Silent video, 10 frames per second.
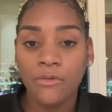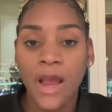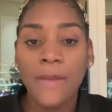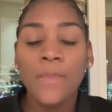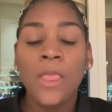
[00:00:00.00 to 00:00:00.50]

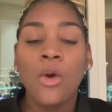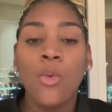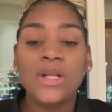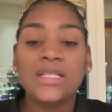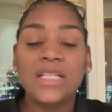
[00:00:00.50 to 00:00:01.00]
right?
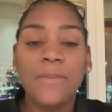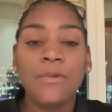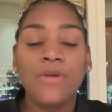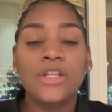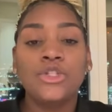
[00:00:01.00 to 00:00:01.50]
What
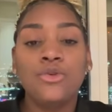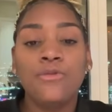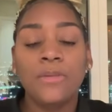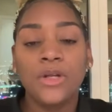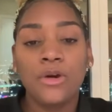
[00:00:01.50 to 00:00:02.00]
separates you
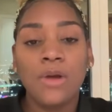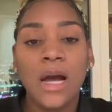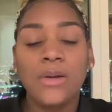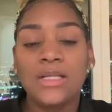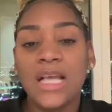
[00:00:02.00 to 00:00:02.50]
from the crowd